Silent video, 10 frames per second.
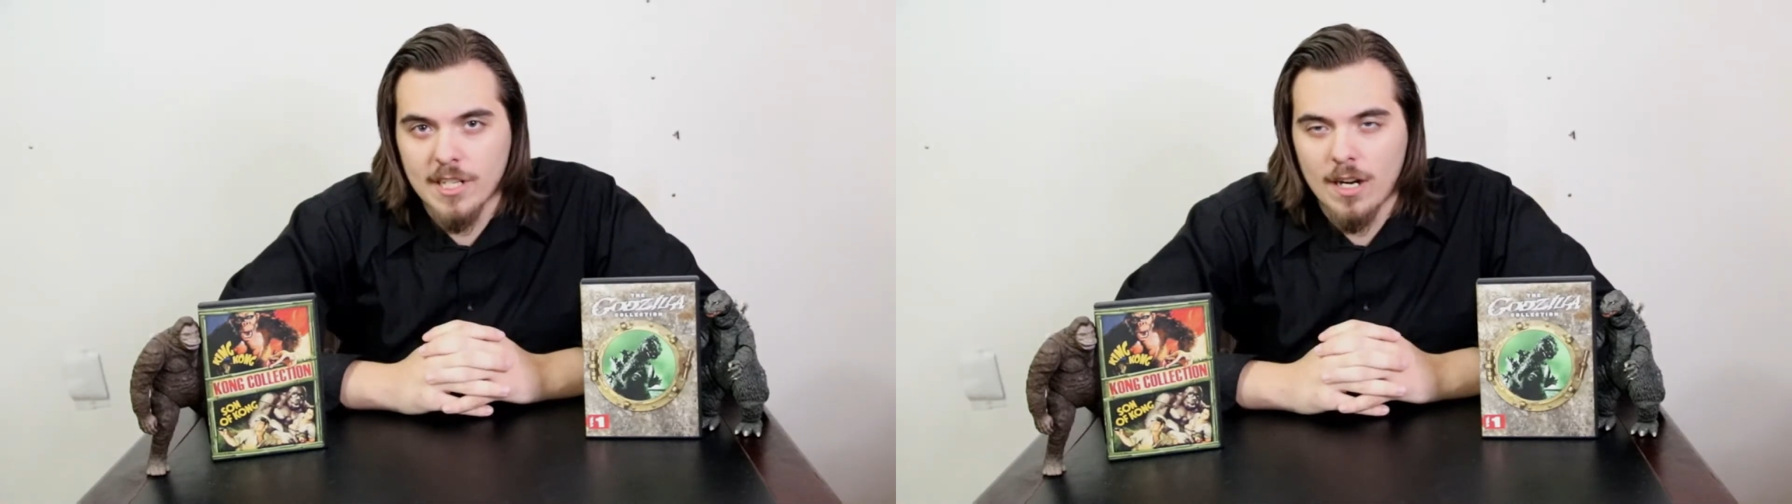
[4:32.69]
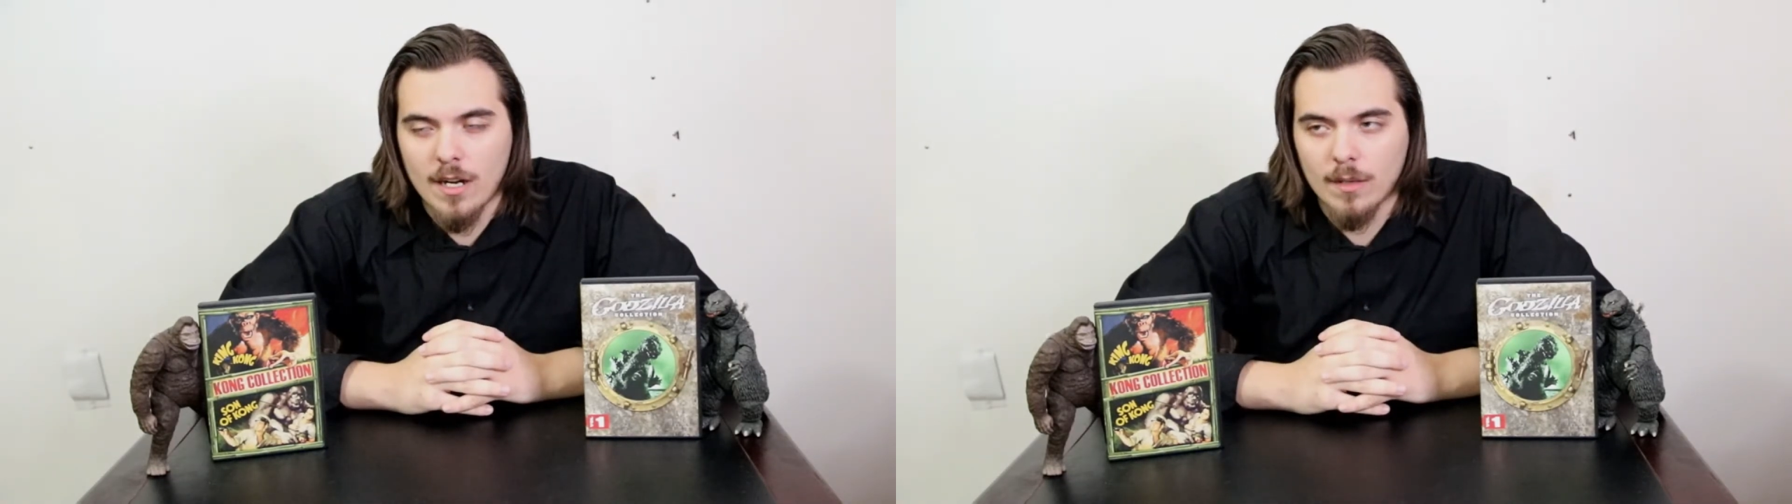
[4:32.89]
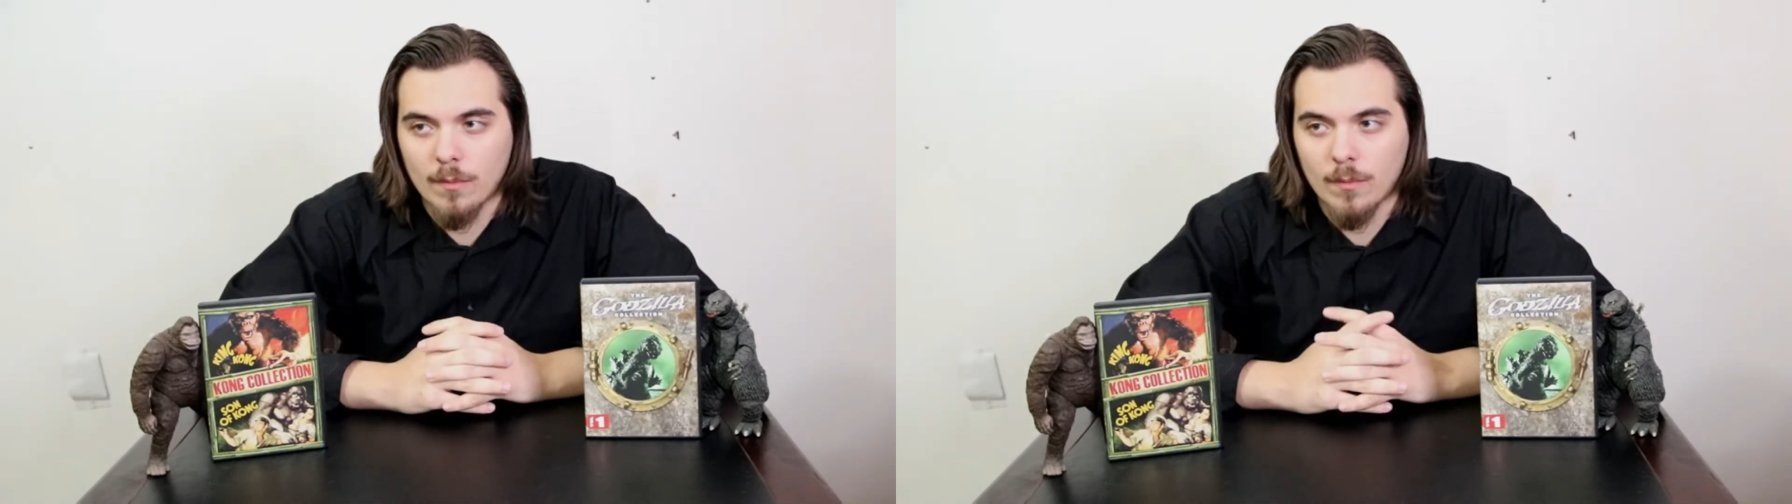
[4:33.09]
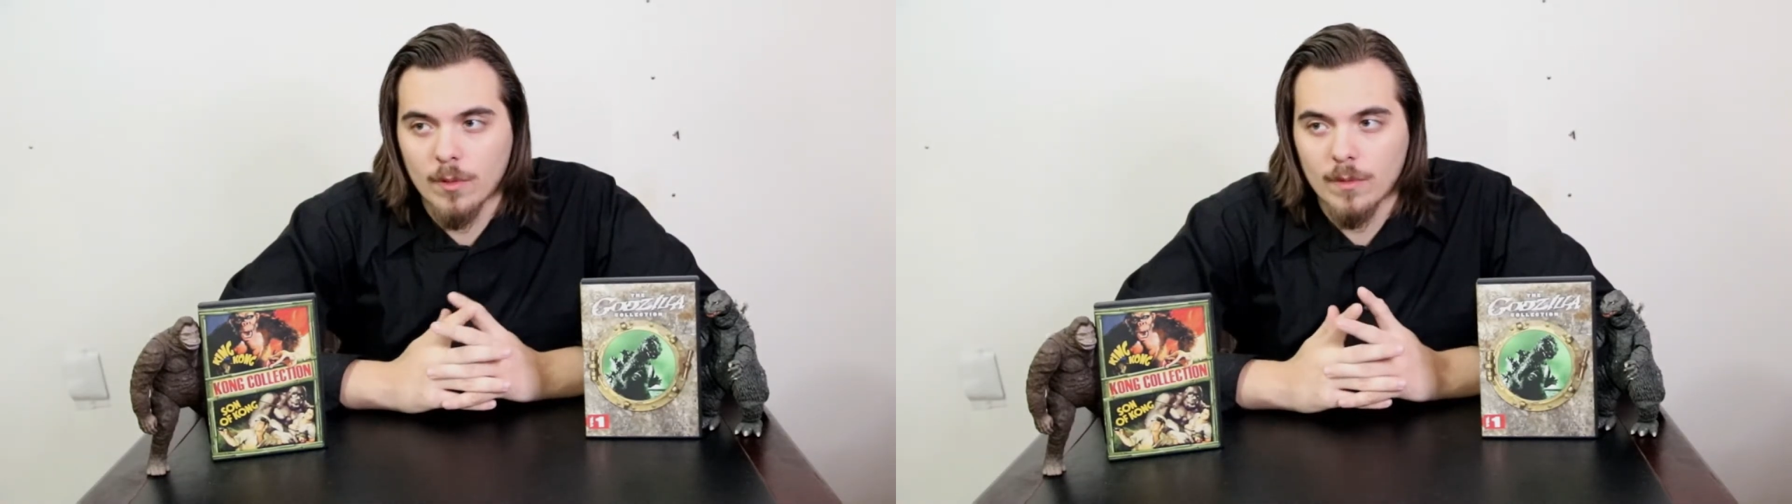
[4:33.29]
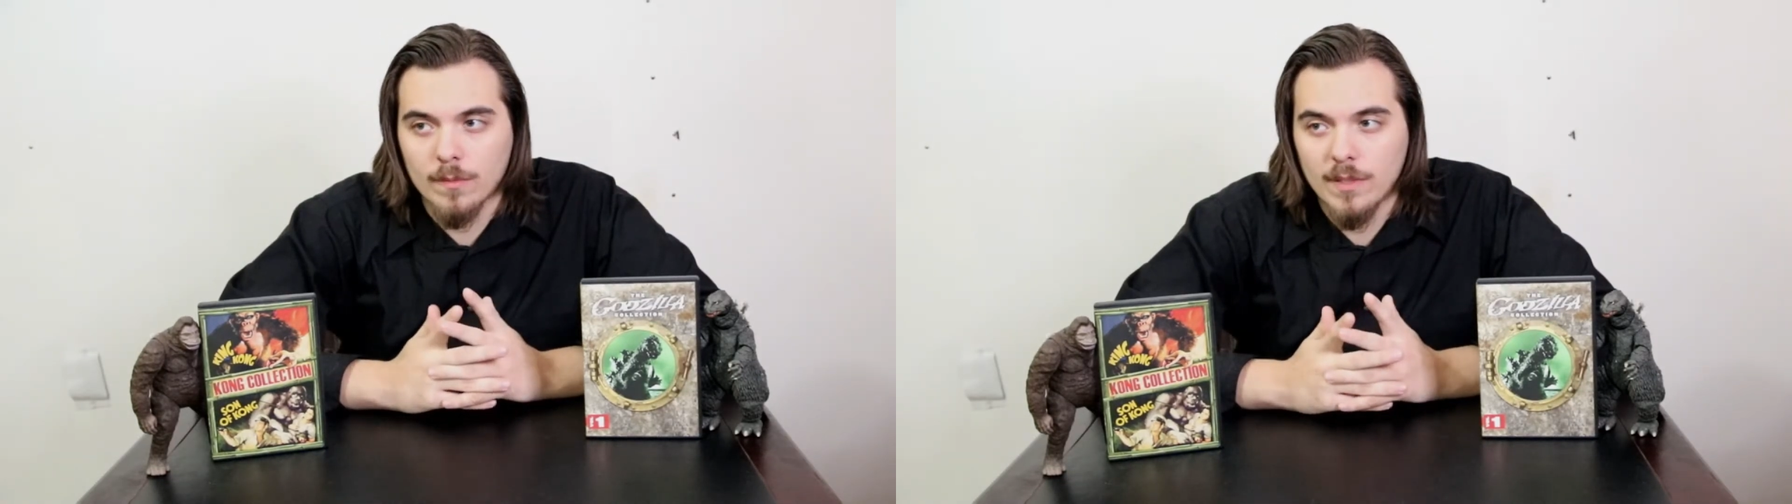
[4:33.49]
Kong
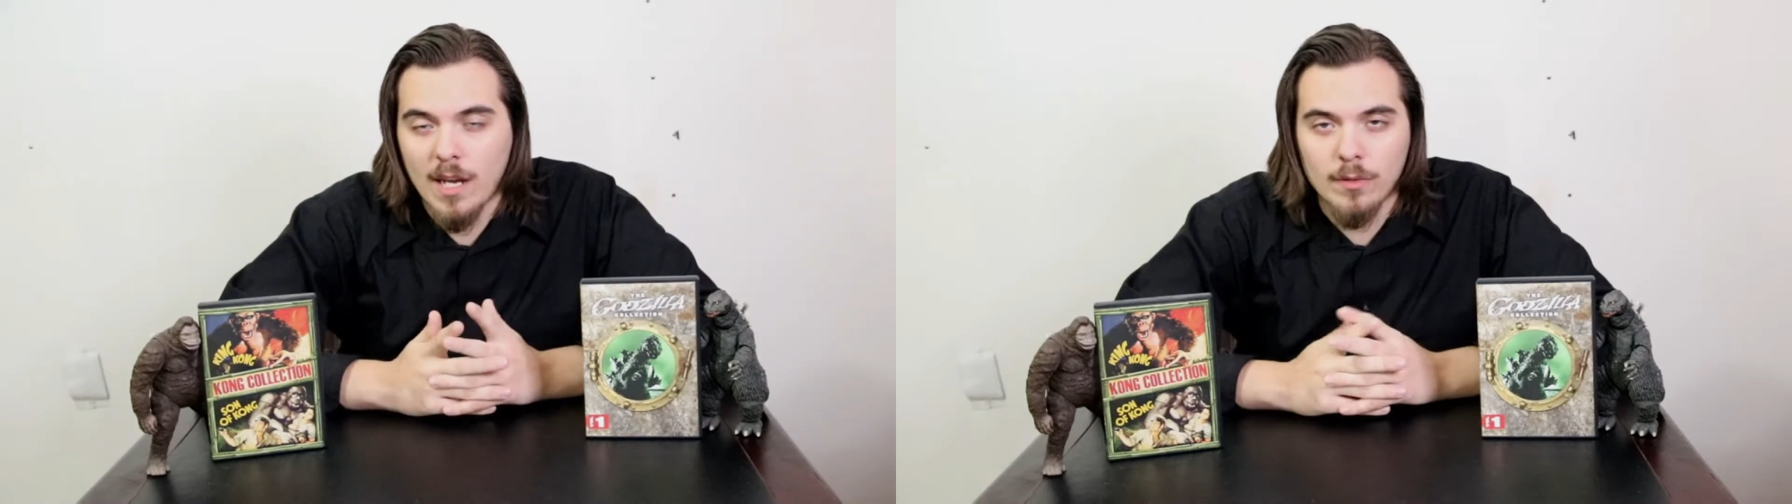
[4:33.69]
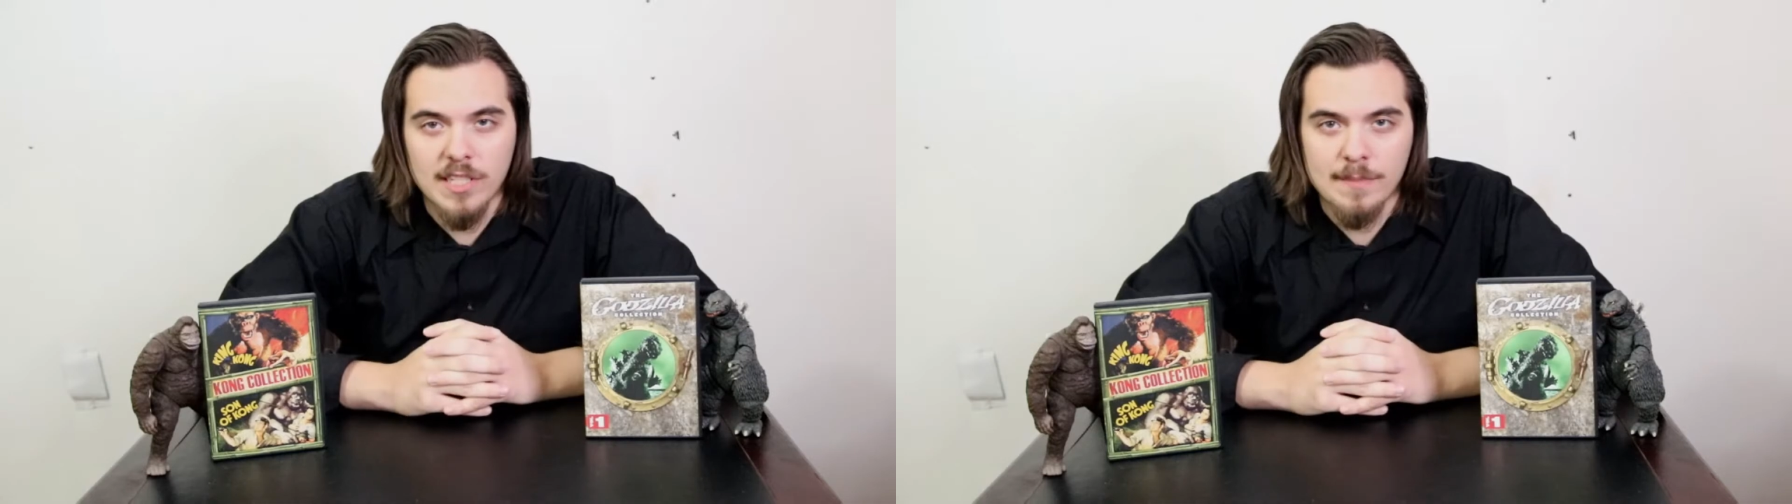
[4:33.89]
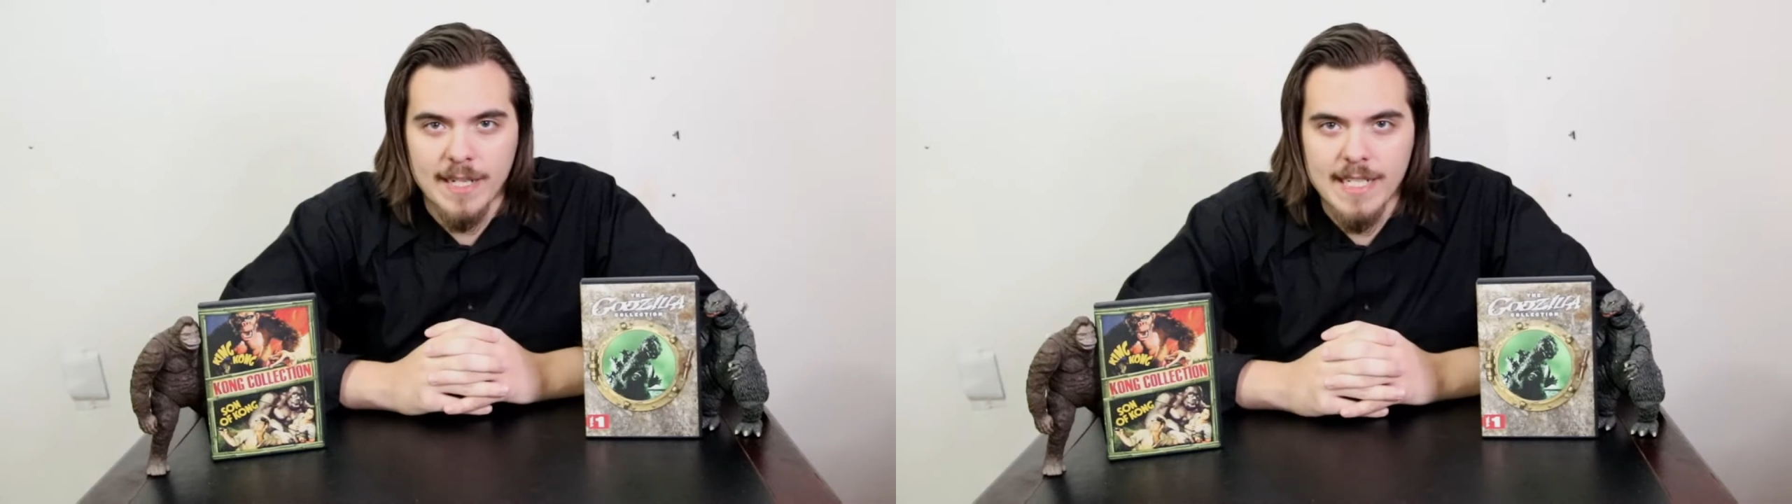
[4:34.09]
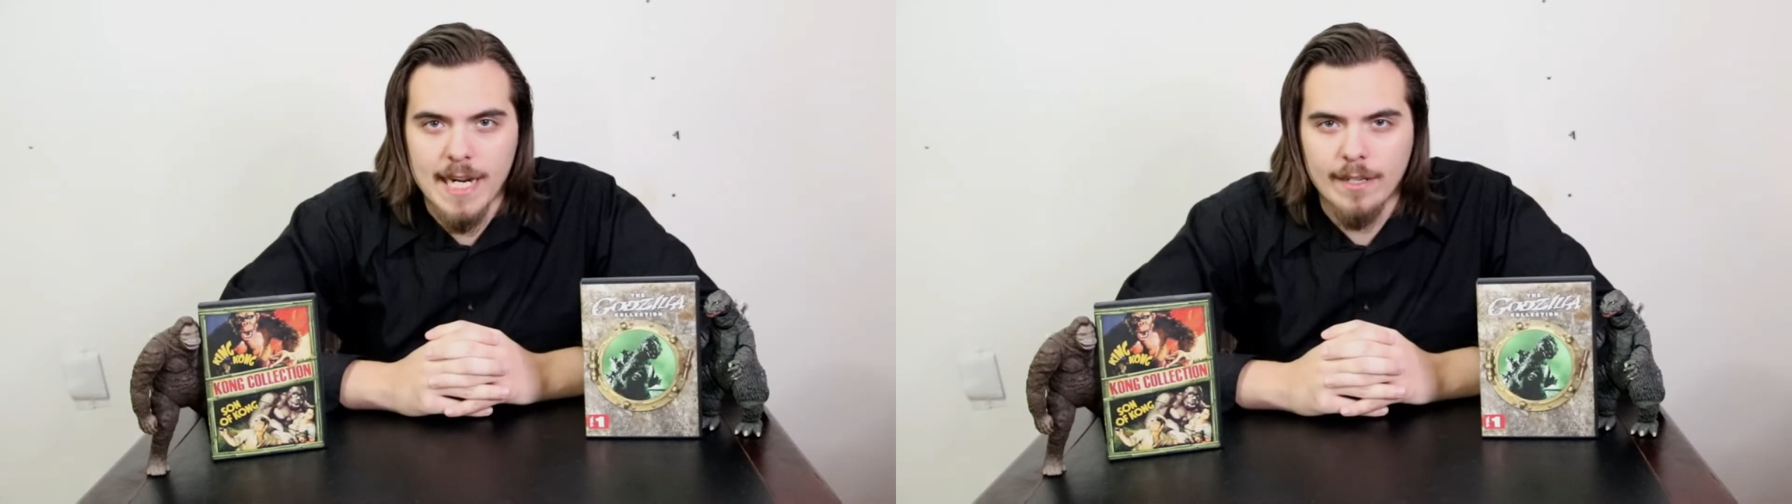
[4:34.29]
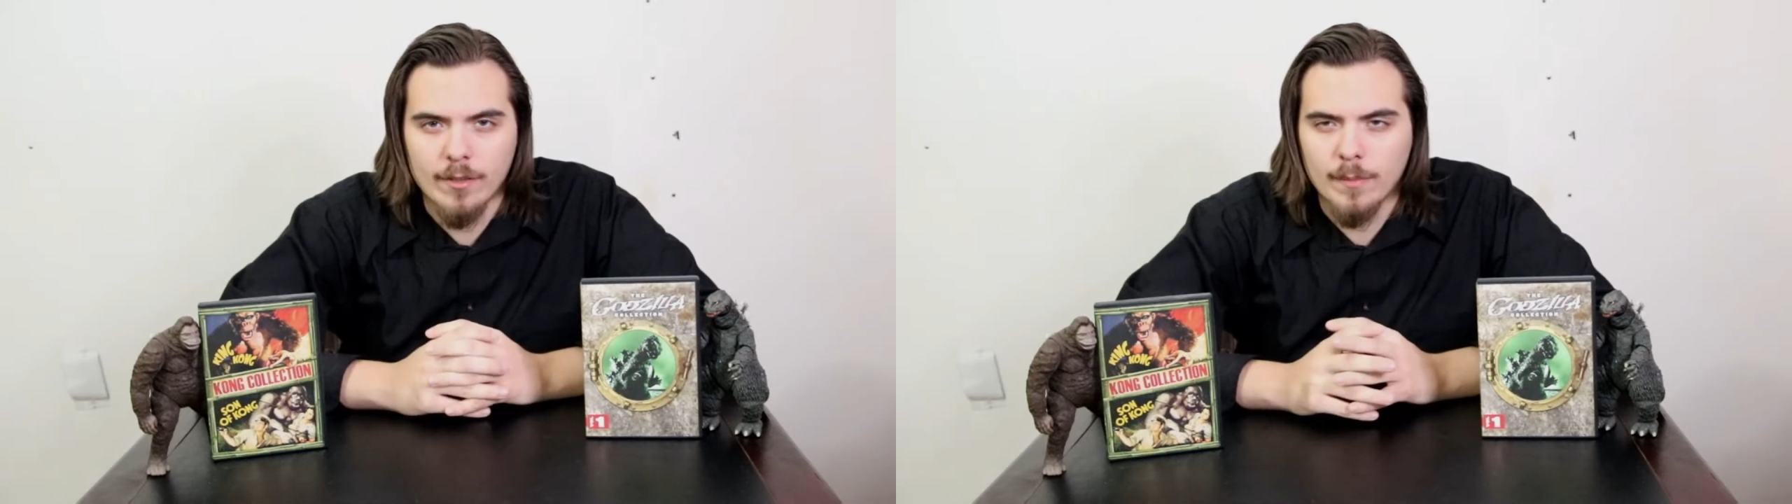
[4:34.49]
were not only spectacular,